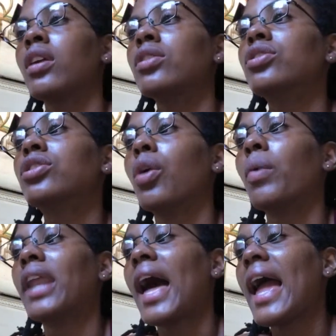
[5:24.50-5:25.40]
So,
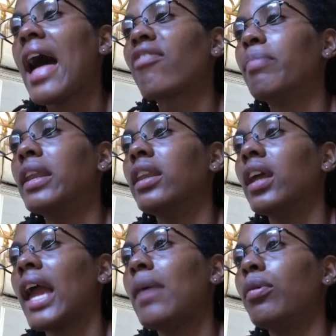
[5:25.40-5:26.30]
what I have been
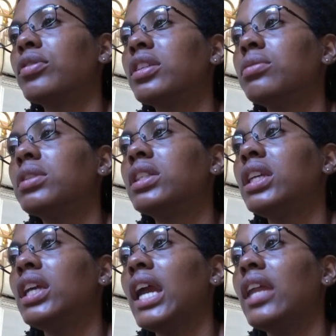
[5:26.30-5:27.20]
able to
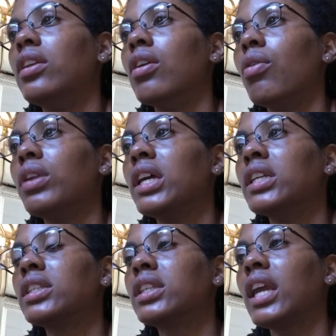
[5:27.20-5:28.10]
see and
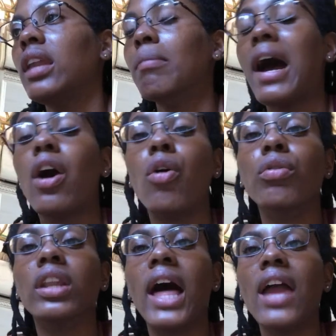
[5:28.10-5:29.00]
notice in my
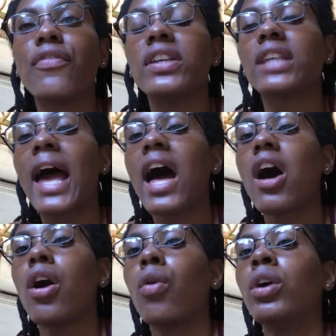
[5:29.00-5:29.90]
own life is
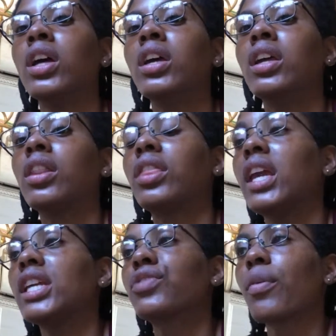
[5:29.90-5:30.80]
how
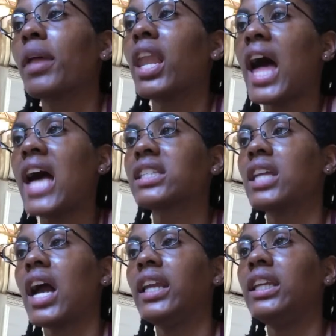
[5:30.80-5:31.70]
things from the last
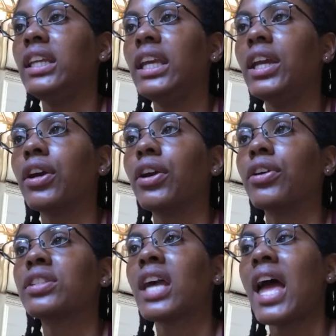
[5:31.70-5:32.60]
9
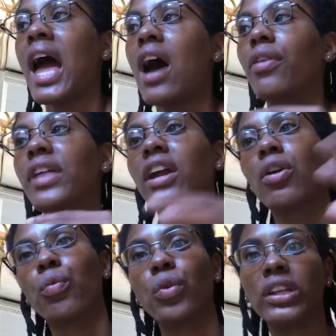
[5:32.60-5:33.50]
years, how they
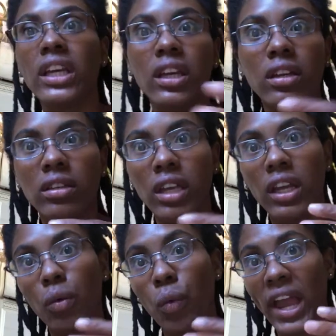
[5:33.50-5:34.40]
are really
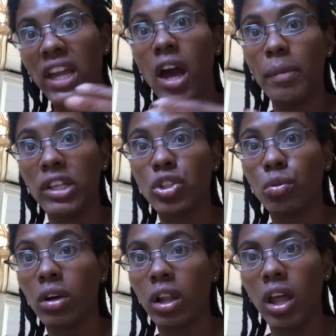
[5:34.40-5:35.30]
in a way coming
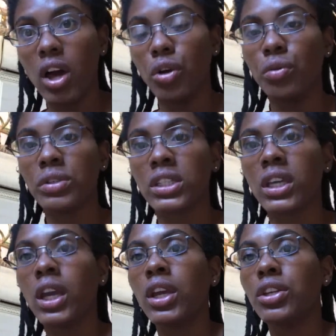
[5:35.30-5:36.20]
to a close,
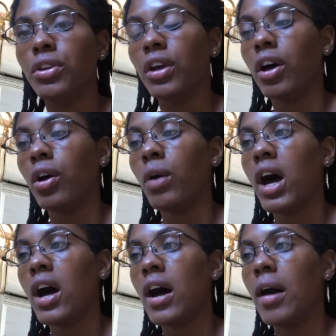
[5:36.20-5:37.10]

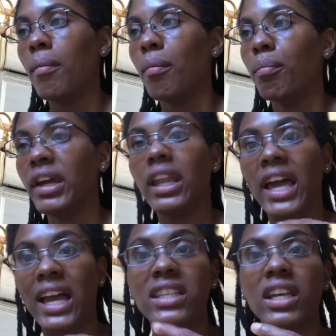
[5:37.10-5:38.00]
but
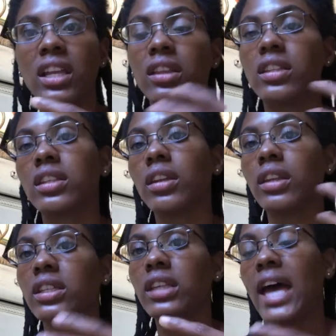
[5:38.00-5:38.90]
like I stated,
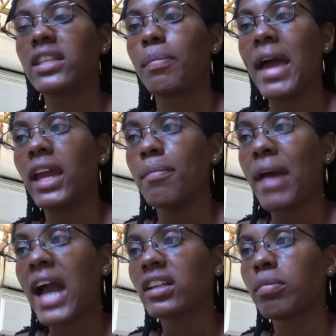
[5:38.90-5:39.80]
this has
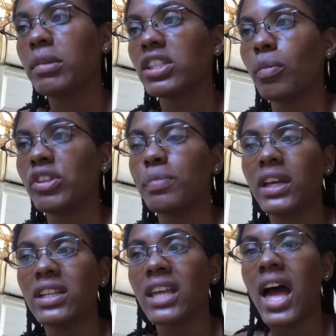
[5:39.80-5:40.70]
impacted me so much
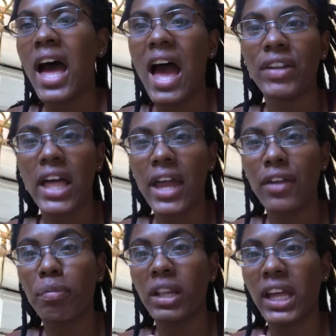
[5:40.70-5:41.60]
because I have a lot
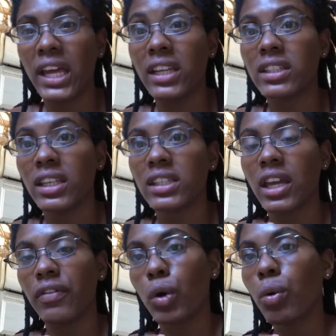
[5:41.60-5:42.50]
of planets in the sign
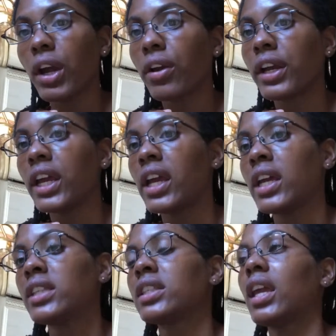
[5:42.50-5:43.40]
of
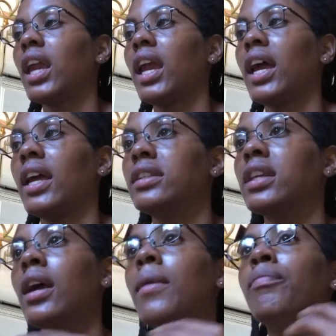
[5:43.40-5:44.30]
Aquarius, and
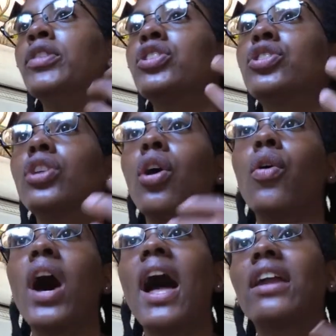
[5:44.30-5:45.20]

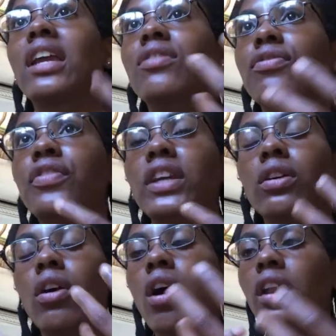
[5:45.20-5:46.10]
so I can feel
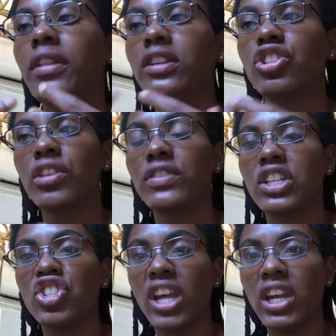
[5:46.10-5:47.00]
all of the shifts and
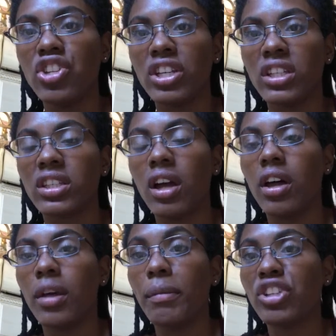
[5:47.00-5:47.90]
changes
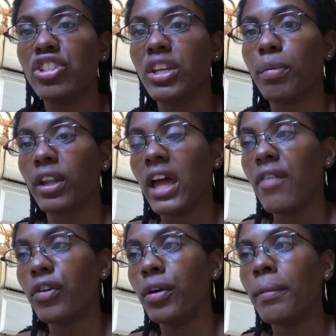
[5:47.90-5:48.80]
on a much deeper
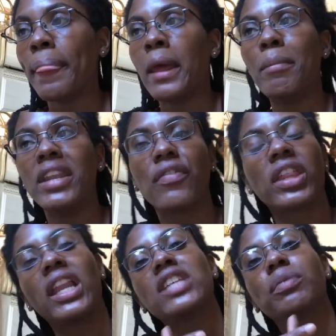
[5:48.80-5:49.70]
level. But
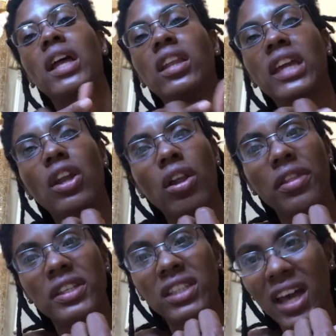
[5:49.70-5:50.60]
nevertheless, when I look at all of
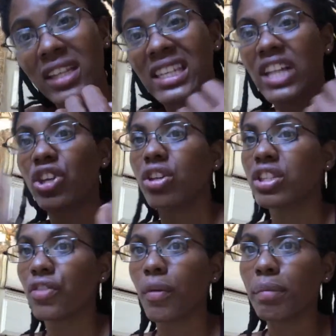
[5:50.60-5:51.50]
the signs and I talk to
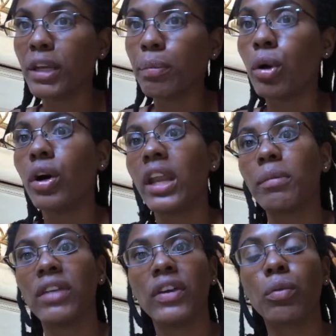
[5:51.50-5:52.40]
different people and I'm
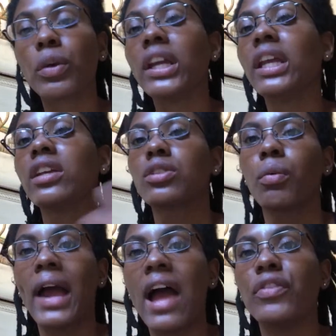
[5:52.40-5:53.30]
giving readings or
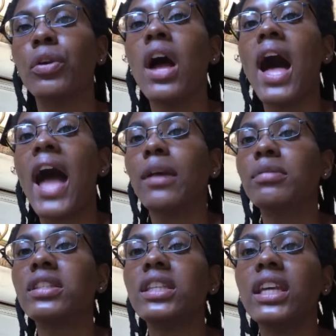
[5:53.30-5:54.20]
what have you, I am
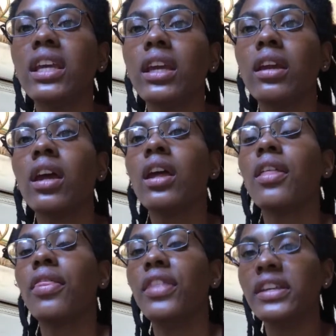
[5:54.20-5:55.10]
seeing
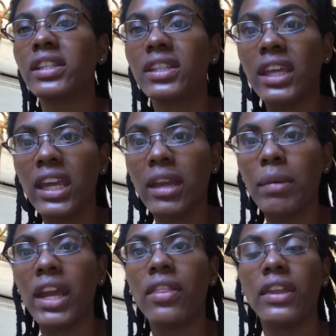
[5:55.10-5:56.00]
this theme
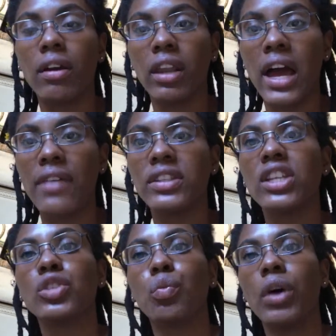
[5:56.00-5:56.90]
in their lives
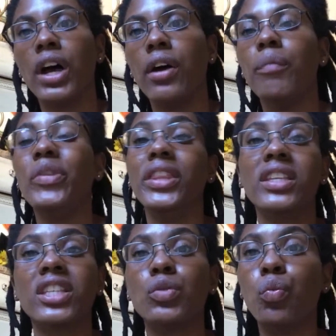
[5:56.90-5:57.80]
as well. And
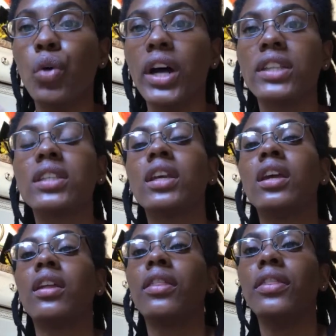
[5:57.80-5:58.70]
this is what
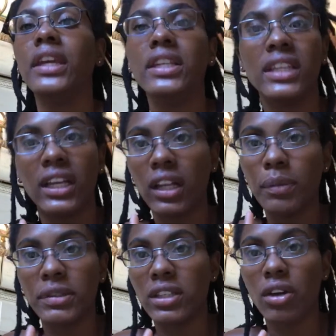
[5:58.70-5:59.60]
these
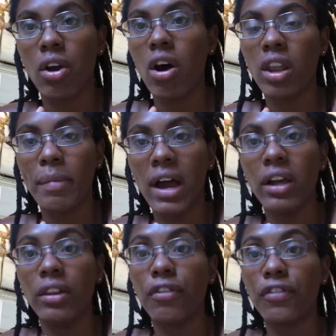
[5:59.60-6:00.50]
eclipses are all about
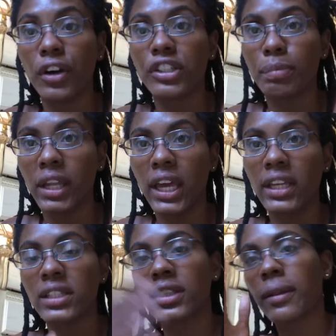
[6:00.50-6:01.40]
in the first
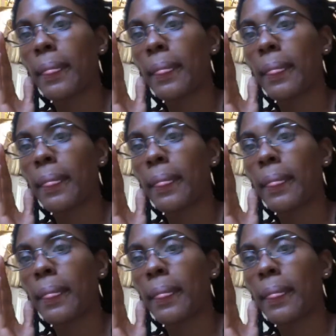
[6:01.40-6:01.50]
place.